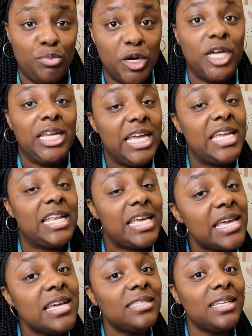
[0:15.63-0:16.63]
but it
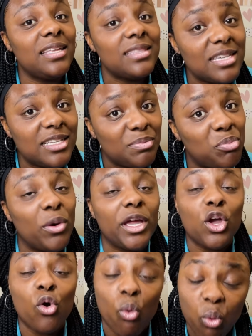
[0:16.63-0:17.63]
is at this
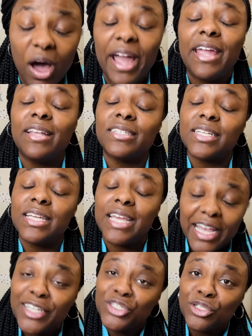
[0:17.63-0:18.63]
point quite
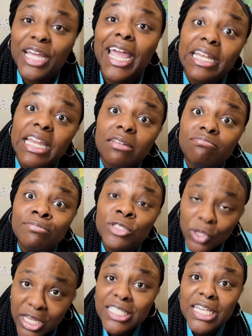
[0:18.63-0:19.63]
entertaining.
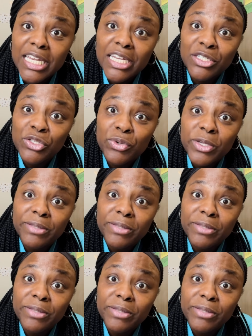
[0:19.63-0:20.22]
So let's get into it.